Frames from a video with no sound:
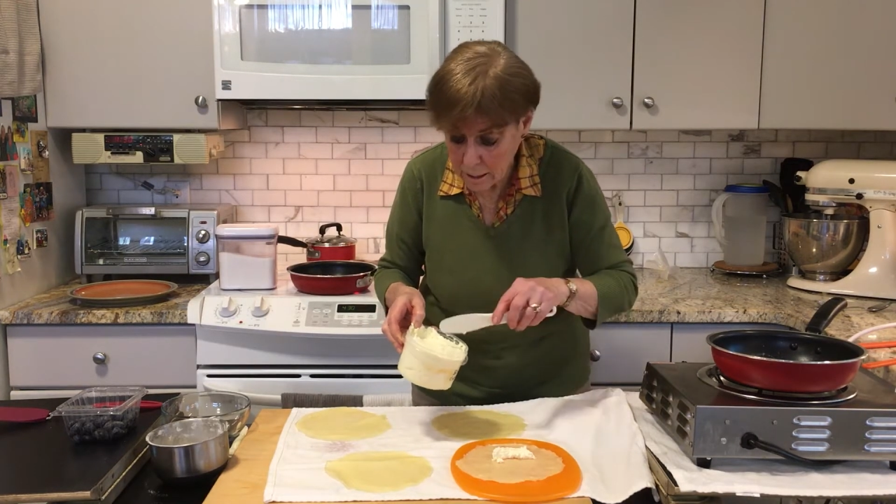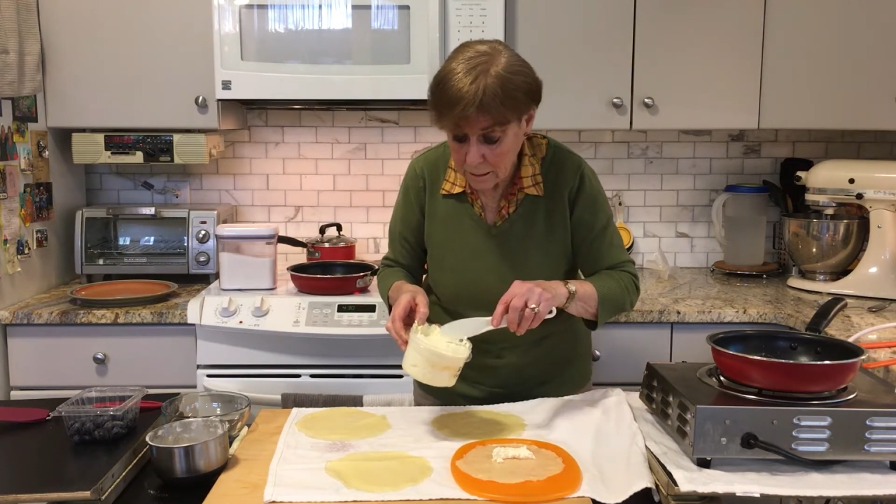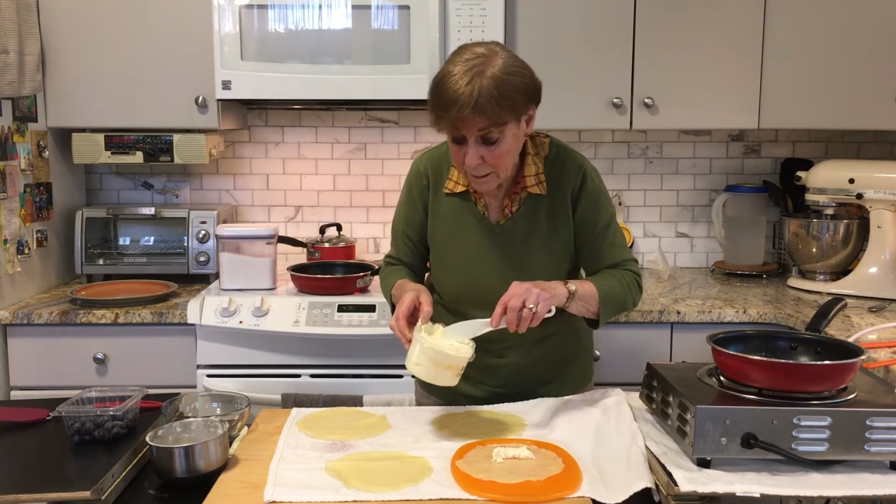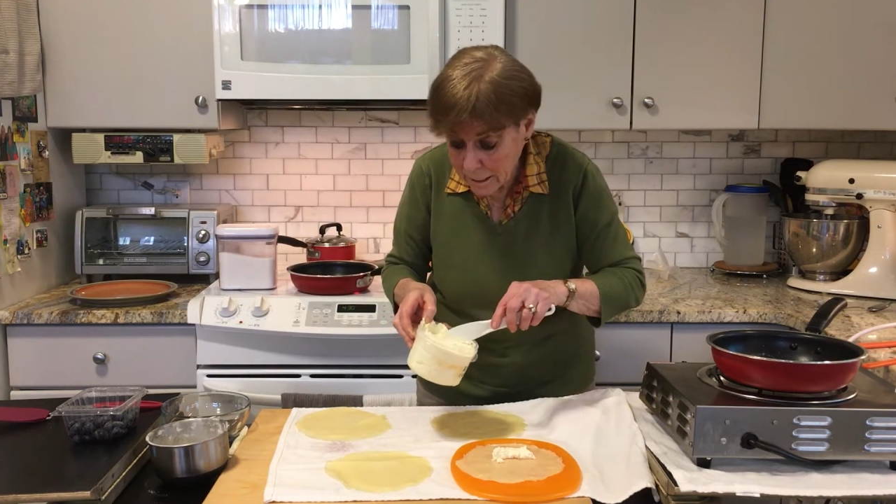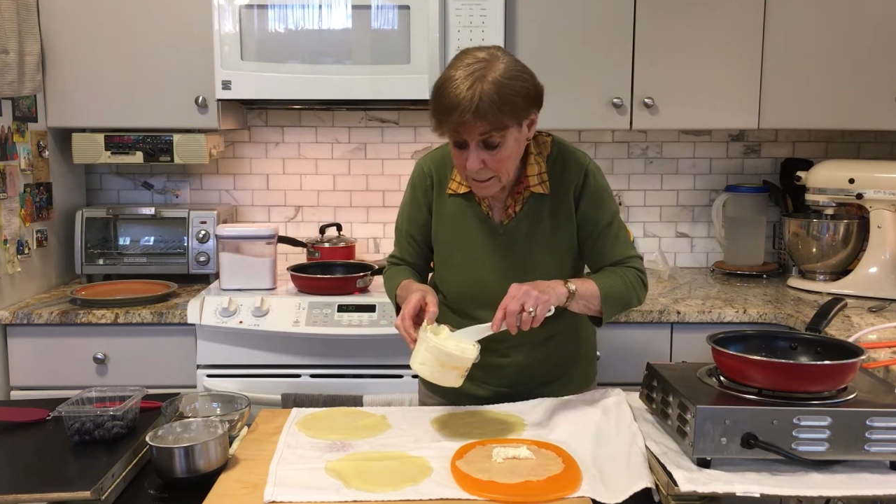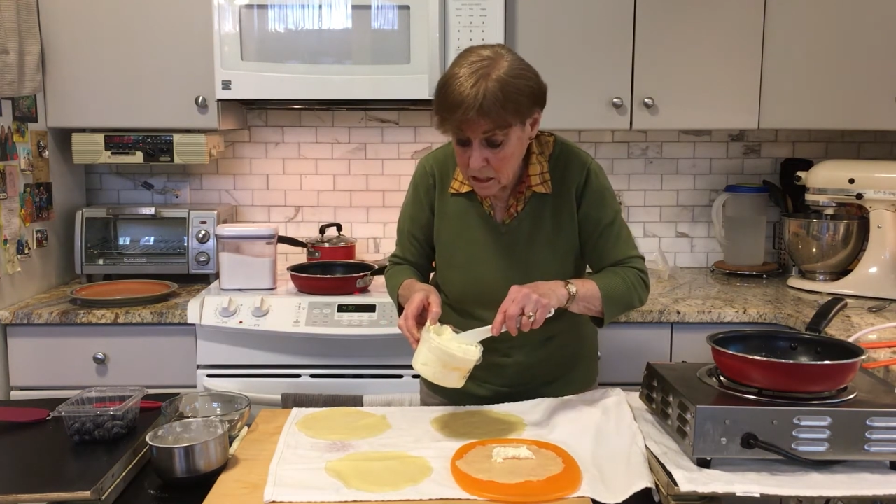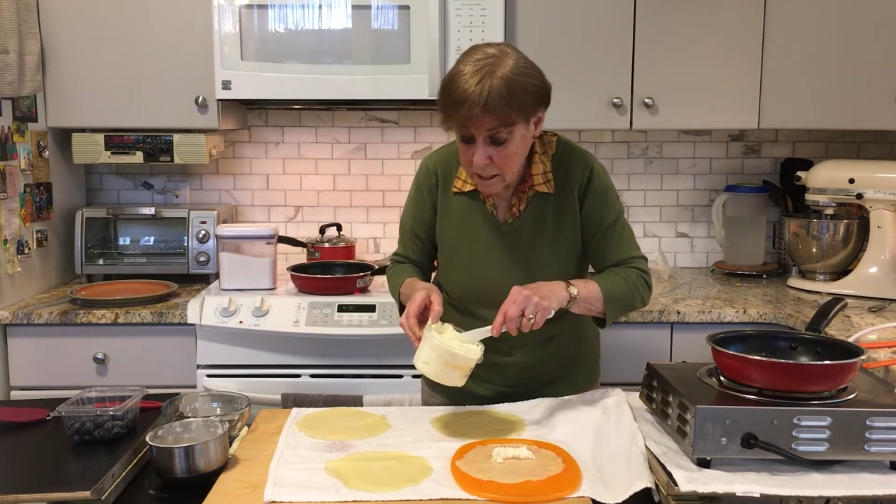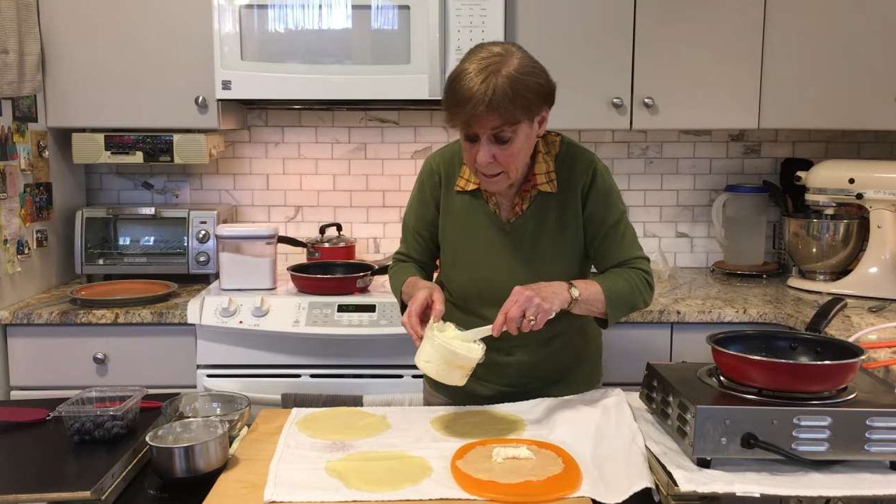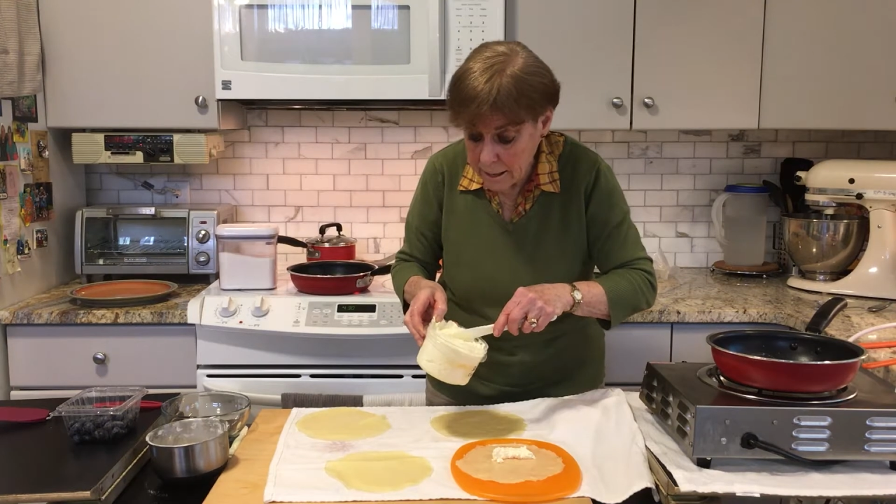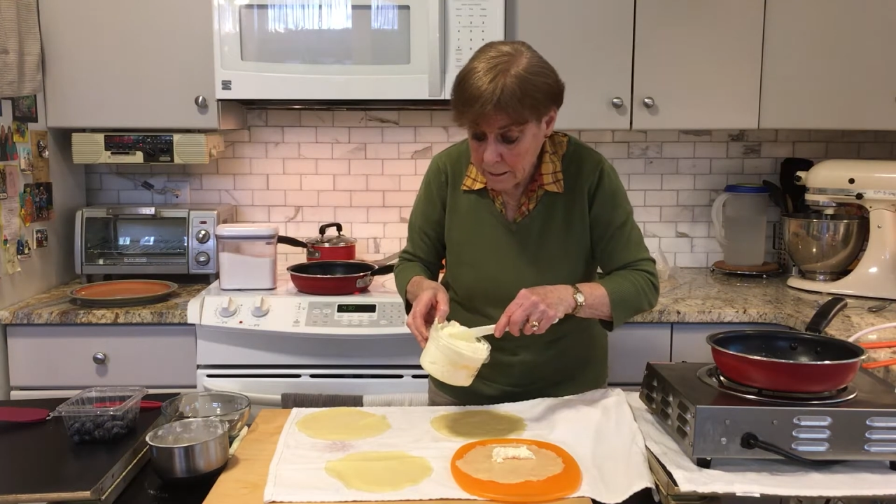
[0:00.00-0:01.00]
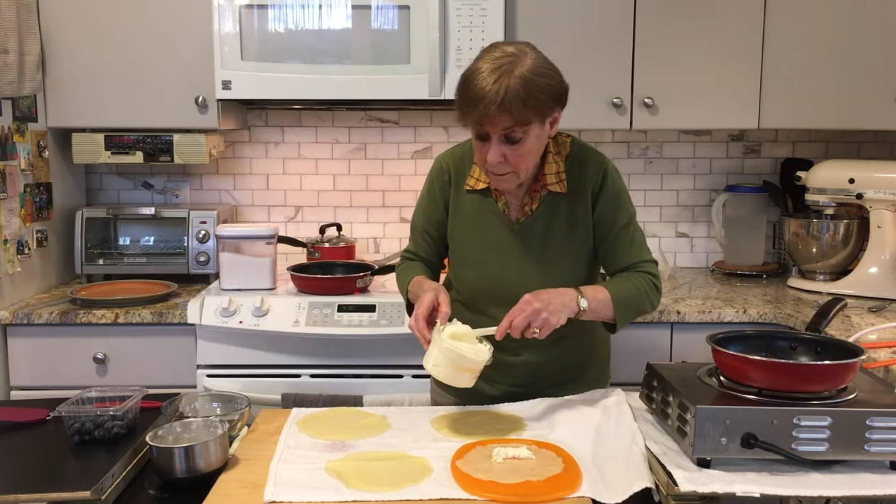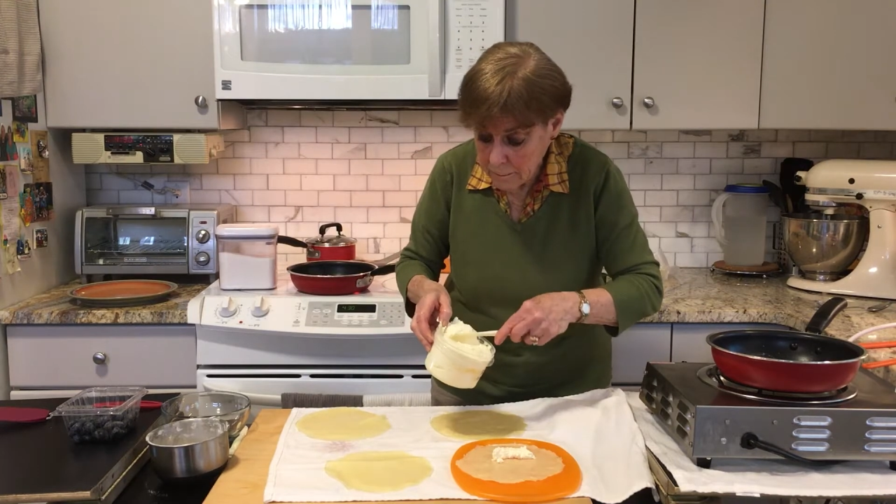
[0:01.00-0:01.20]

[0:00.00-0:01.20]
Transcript: And like I say,